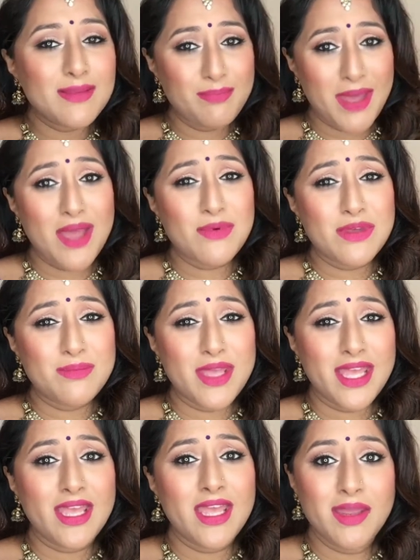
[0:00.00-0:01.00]
Bear with
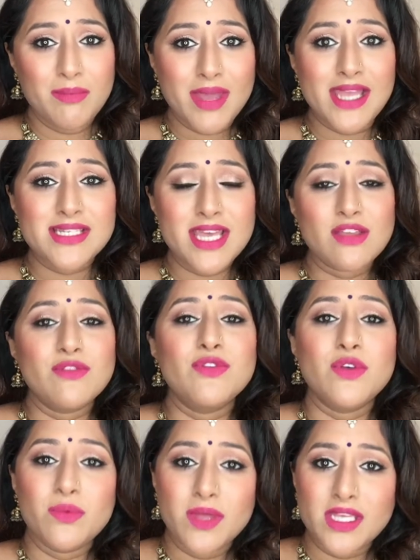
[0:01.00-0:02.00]
me, it may take a
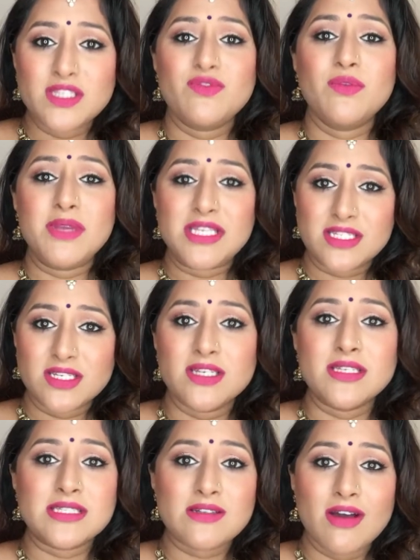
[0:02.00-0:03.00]
few weeks for me
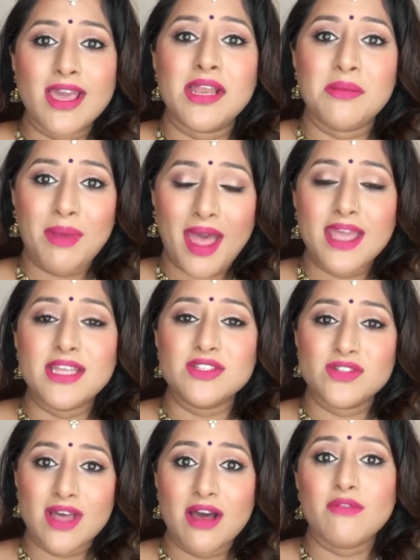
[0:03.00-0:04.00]
to start getting back
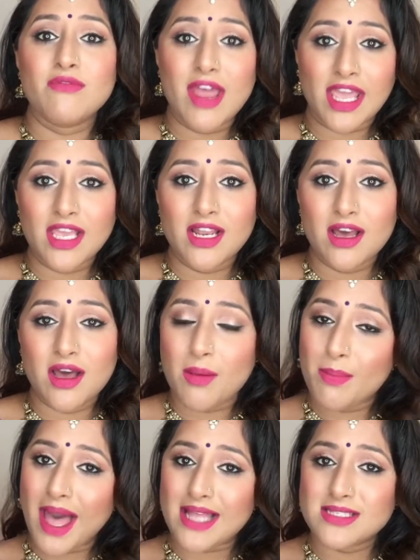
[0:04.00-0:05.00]
into that
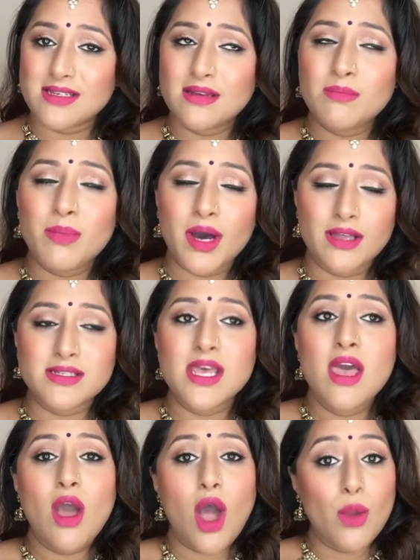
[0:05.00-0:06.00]
regular pattern, but
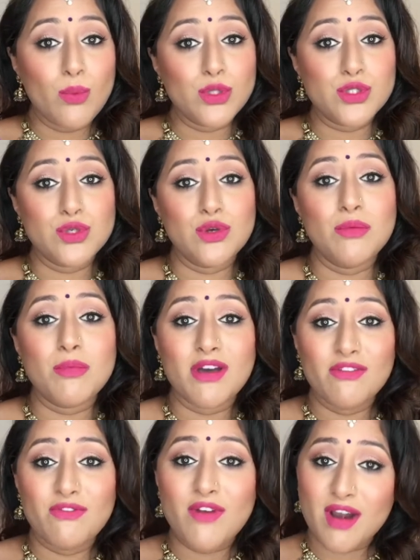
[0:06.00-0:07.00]
I will do
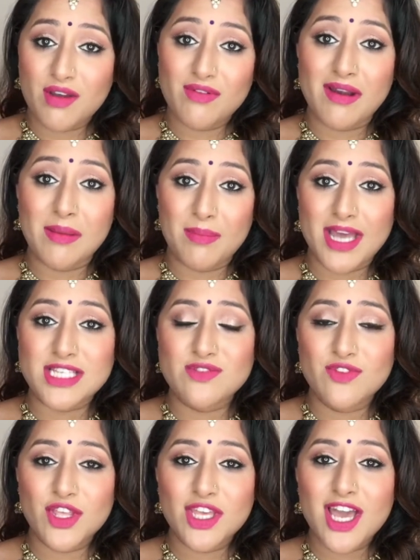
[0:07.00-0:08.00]
my very best
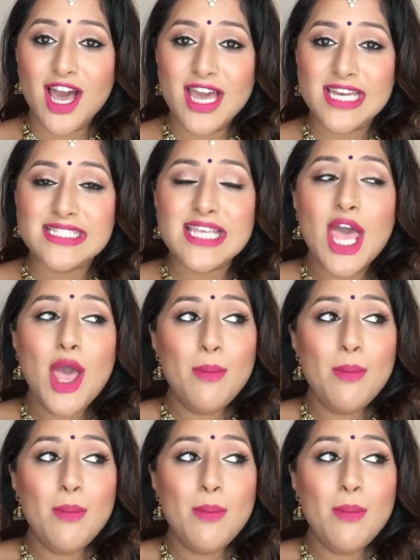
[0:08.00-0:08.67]
for you guys.